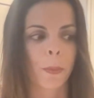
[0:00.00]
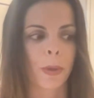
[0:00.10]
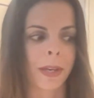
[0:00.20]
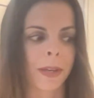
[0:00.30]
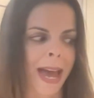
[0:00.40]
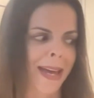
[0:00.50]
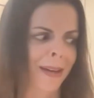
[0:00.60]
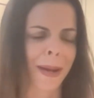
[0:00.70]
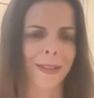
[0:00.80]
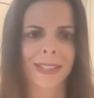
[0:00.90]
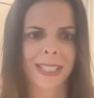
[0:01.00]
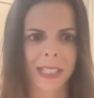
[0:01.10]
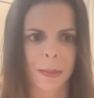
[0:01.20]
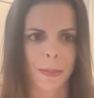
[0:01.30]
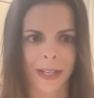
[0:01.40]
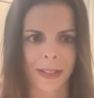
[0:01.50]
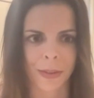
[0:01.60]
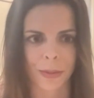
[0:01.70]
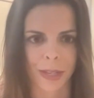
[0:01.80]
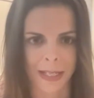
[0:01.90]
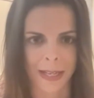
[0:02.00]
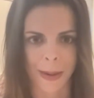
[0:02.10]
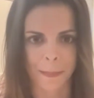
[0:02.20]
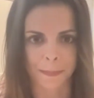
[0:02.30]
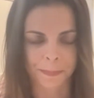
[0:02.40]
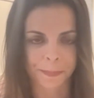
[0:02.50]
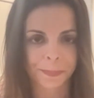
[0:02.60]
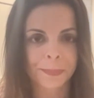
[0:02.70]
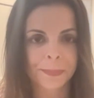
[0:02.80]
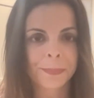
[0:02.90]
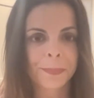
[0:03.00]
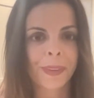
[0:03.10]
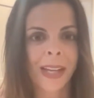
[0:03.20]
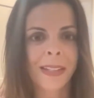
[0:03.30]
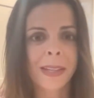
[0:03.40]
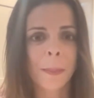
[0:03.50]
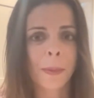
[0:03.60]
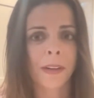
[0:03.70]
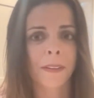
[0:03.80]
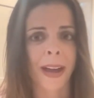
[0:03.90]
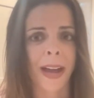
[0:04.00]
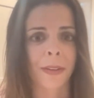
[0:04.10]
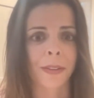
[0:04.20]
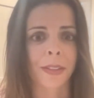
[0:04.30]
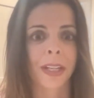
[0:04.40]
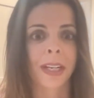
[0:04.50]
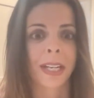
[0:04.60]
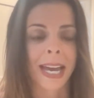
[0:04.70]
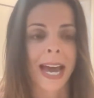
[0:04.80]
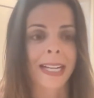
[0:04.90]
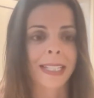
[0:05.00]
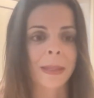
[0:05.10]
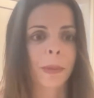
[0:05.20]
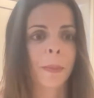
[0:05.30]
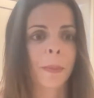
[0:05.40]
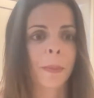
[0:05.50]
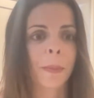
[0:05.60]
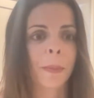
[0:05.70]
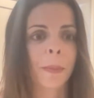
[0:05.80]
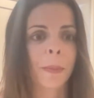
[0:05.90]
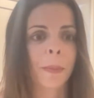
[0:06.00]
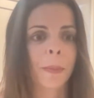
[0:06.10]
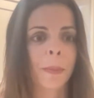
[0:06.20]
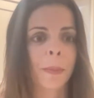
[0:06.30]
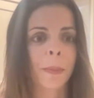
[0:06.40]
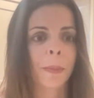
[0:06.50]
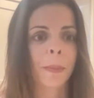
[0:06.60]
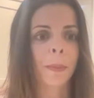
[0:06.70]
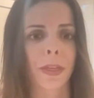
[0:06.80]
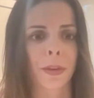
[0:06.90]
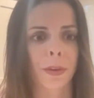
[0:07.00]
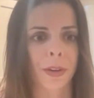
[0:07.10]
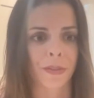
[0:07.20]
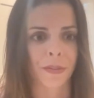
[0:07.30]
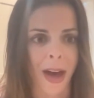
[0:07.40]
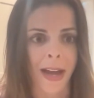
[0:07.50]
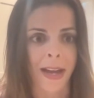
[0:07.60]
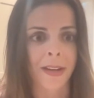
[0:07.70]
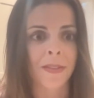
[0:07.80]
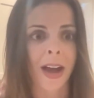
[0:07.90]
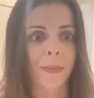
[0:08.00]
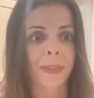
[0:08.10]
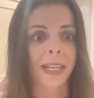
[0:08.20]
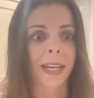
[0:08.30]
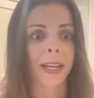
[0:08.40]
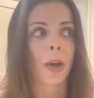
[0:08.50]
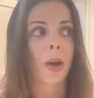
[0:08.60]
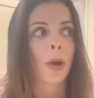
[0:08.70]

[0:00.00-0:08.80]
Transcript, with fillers: we had about 60 brands who signed up. And somewhere around, yeah, and somewhere when I around when I got to like 35, I was like,